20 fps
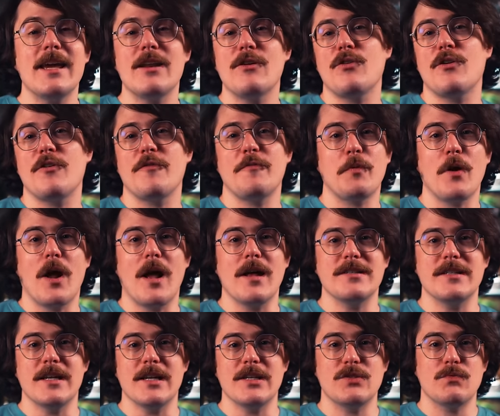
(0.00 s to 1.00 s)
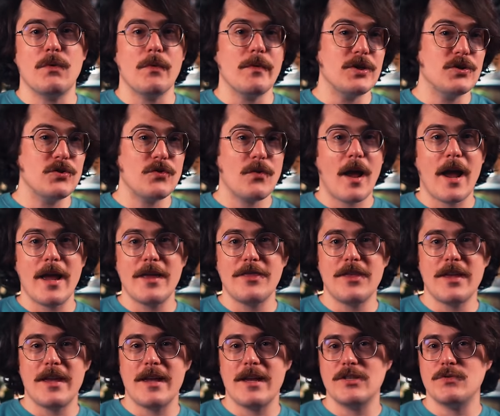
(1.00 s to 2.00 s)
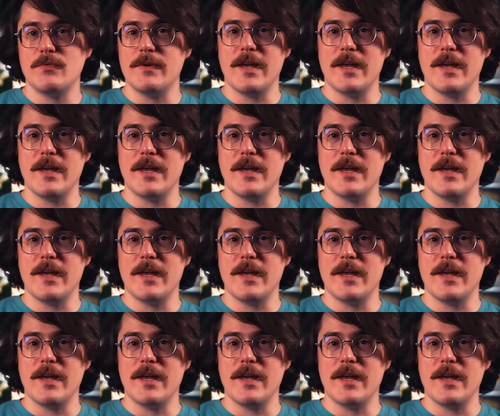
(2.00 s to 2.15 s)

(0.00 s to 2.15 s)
iterative process where we try things,